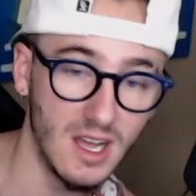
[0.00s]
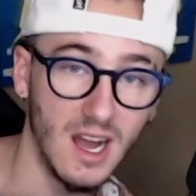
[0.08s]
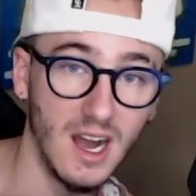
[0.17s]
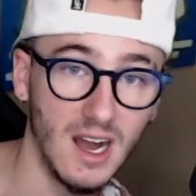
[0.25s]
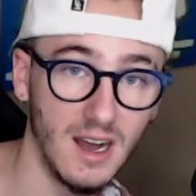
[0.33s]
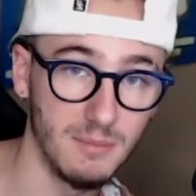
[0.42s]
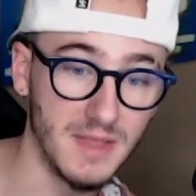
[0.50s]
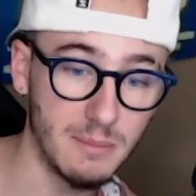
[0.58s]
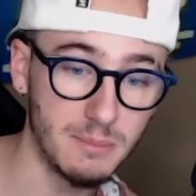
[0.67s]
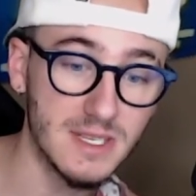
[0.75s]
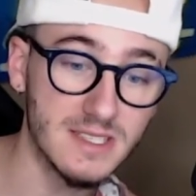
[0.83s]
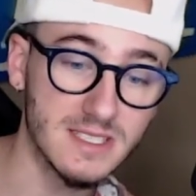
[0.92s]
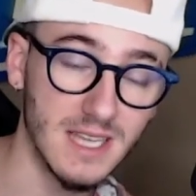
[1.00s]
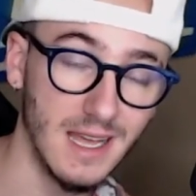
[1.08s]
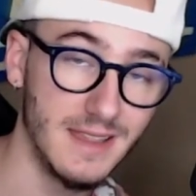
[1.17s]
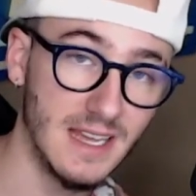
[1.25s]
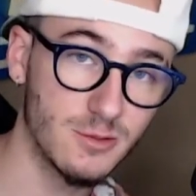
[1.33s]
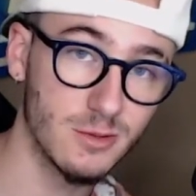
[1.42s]
That being
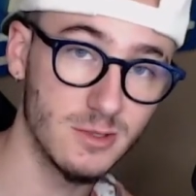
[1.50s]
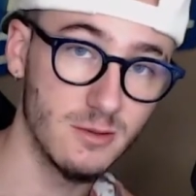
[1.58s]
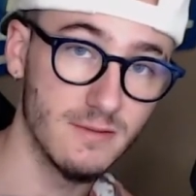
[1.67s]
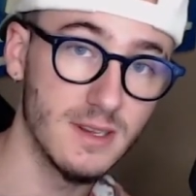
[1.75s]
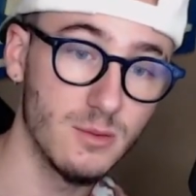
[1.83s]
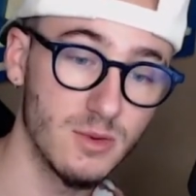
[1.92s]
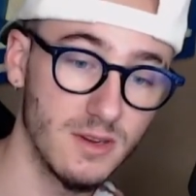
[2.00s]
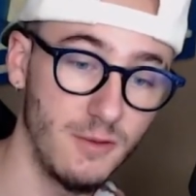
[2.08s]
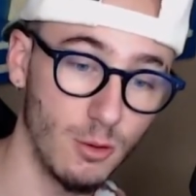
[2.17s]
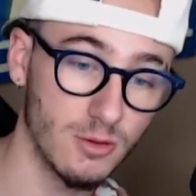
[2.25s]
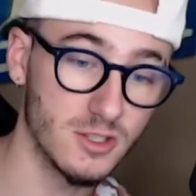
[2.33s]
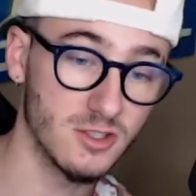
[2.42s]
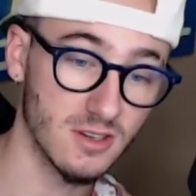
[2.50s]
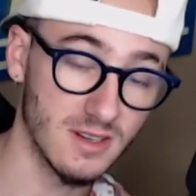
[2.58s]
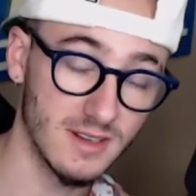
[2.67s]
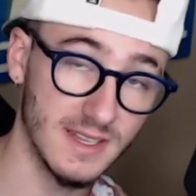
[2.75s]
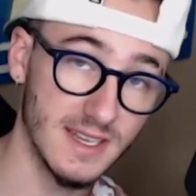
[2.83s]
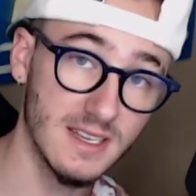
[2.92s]
said, that's where you really want to focus your
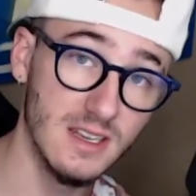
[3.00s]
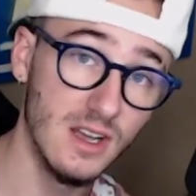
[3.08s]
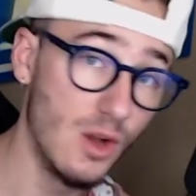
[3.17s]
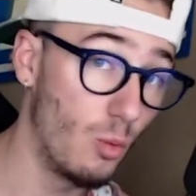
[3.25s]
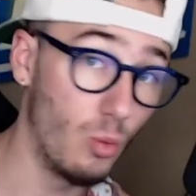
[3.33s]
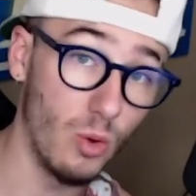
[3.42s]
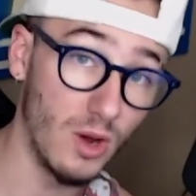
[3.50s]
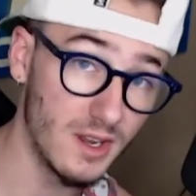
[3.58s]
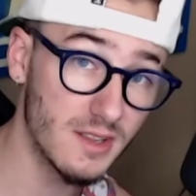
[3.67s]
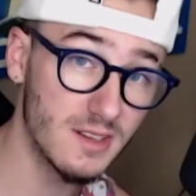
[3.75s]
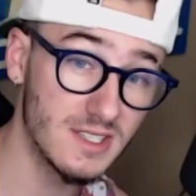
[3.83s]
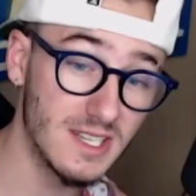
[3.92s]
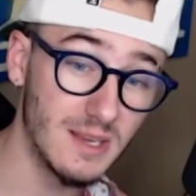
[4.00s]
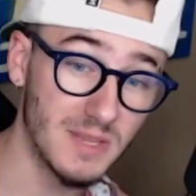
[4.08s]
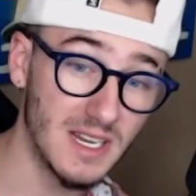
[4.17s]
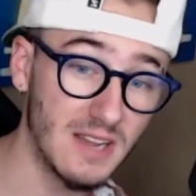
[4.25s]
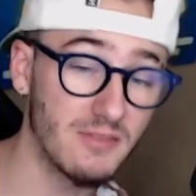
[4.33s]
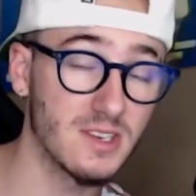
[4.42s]
cleaning. One other tip
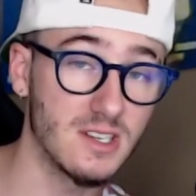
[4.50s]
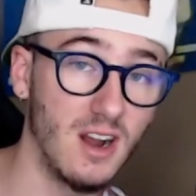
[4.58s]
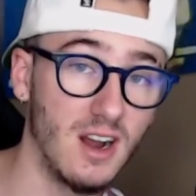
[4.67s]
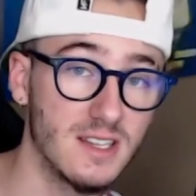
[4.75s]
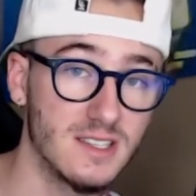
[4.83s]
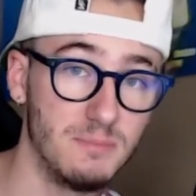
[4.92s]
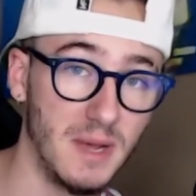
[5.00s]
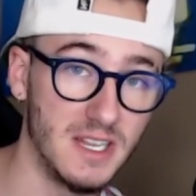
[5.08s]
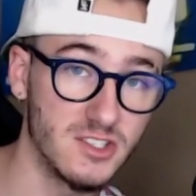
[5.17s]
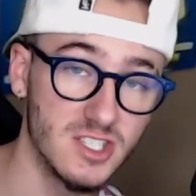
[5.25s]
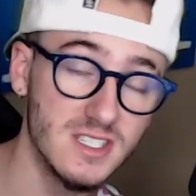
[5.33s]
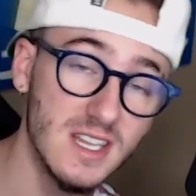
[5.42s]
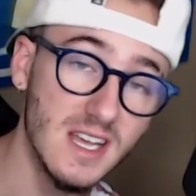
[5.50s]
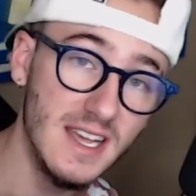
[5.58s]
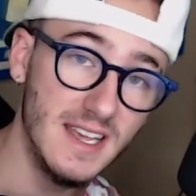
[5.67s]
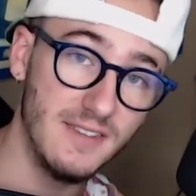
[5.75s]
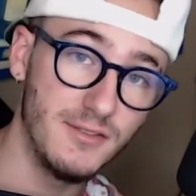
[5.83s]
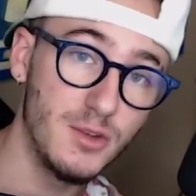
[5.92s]
that I forgot to mention,
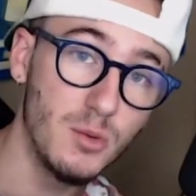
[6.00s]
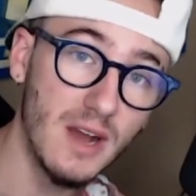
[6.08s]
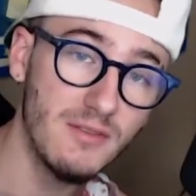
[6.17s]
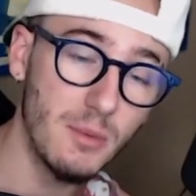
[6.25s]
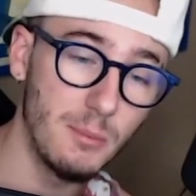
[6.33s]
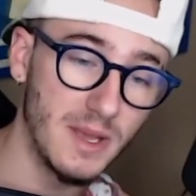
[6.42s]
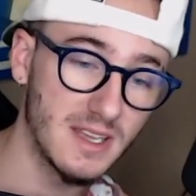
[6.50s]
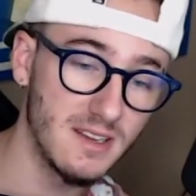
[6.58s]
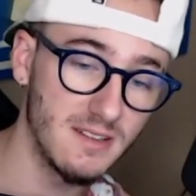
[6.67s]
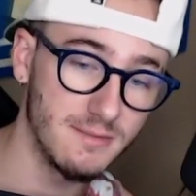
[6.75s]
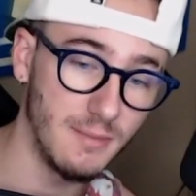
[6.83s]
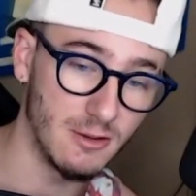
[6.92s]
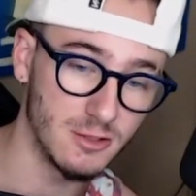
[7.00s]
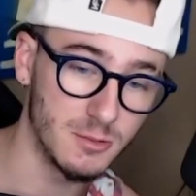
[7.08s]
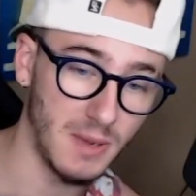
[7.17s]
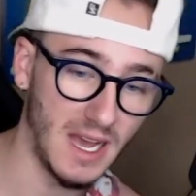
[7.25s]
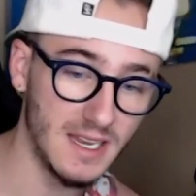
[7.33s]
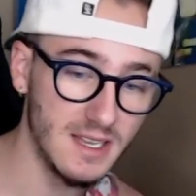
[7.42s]
if you have a big enough mouse
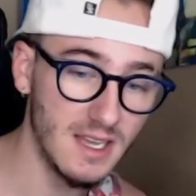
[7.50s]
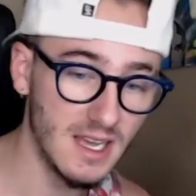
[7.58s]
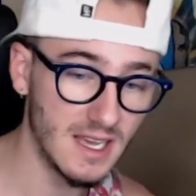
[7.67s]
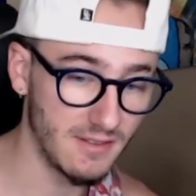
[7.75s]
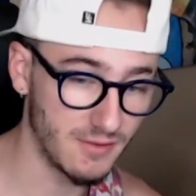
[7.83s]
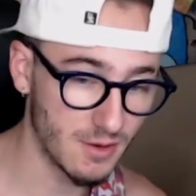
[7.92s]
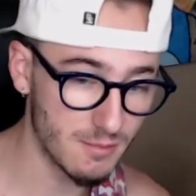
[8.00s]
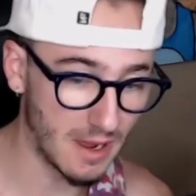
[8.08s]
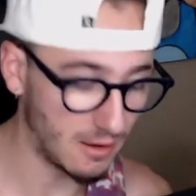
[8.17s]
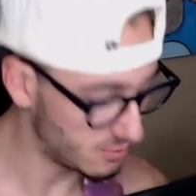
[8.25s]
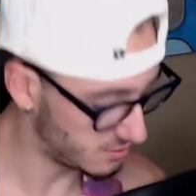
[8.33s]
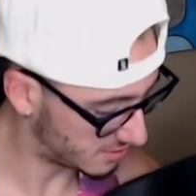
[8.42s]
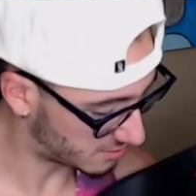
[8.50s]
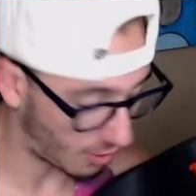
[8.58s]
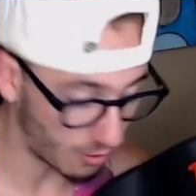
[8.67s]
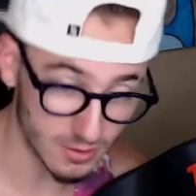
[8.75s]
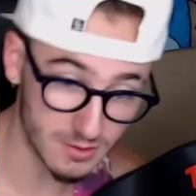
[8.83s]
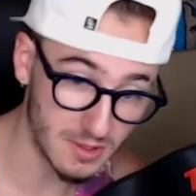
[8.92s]
pad, if your mouse is
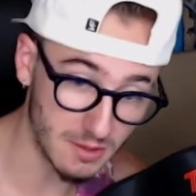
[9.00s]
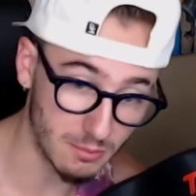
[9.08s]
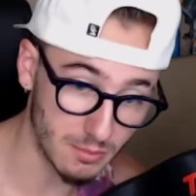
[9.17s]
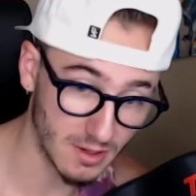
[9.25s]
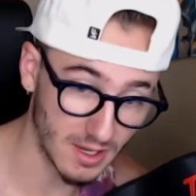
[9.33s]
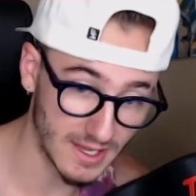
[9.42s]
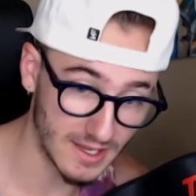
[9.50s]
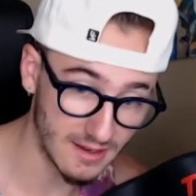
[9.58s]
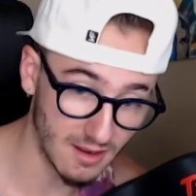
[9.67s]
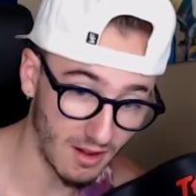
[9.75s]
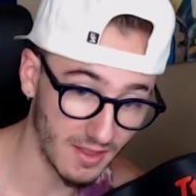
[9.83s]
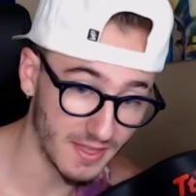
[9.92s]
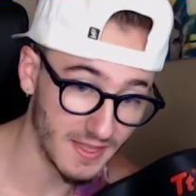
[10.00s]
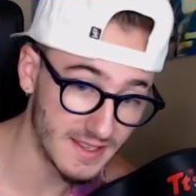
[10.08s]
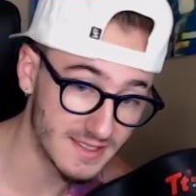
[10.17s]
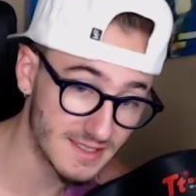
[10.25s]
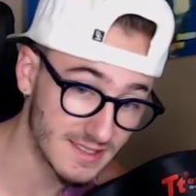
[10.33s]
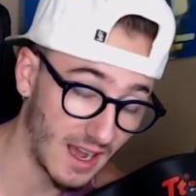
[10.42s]
always being played on
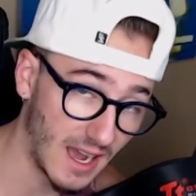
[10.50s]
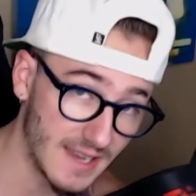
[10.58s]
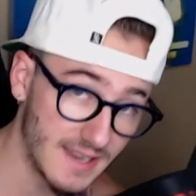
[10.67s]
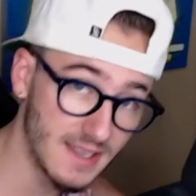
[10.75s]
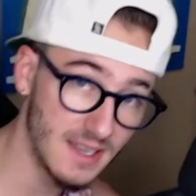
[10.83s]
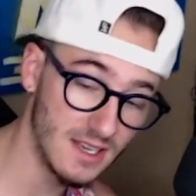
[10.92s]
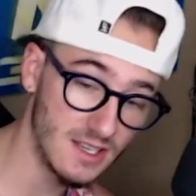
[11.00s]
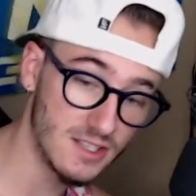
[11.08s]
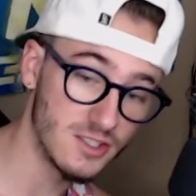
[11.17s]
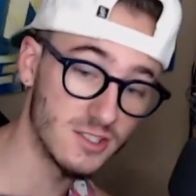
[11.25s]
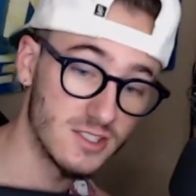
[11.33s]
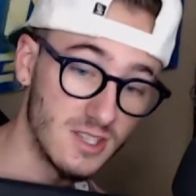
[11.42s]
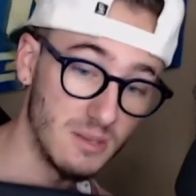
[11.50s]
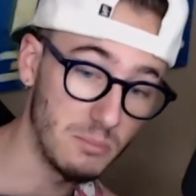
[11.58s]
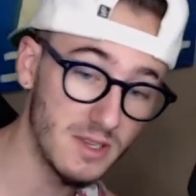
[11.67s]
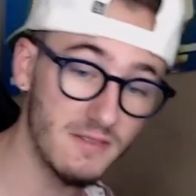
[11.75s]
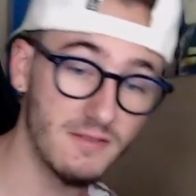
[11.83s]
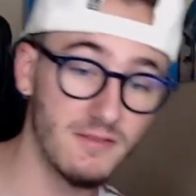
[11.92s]
this side, just
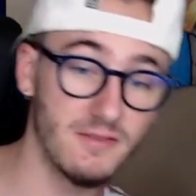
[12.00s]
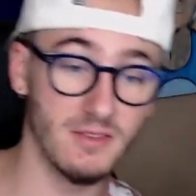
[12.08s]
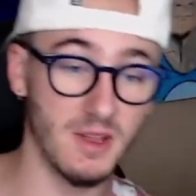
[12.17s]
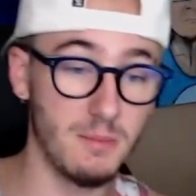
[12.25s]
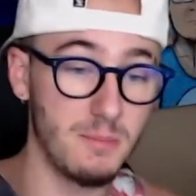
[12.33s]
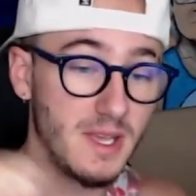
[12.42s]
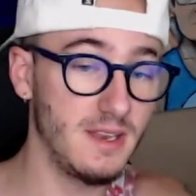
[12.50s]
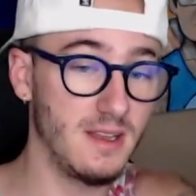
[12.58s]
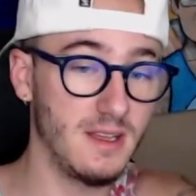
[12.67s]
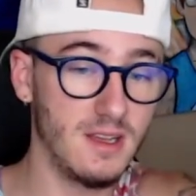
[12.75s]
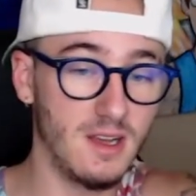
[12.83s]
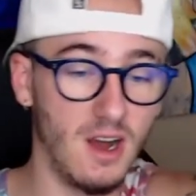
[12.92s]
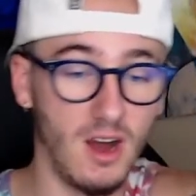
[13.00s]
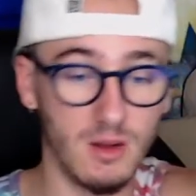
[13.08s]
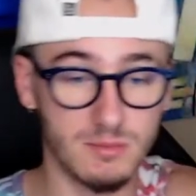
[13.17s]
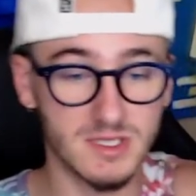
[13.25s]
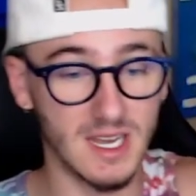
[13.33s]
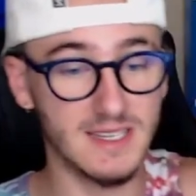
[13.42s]
simply flip it upside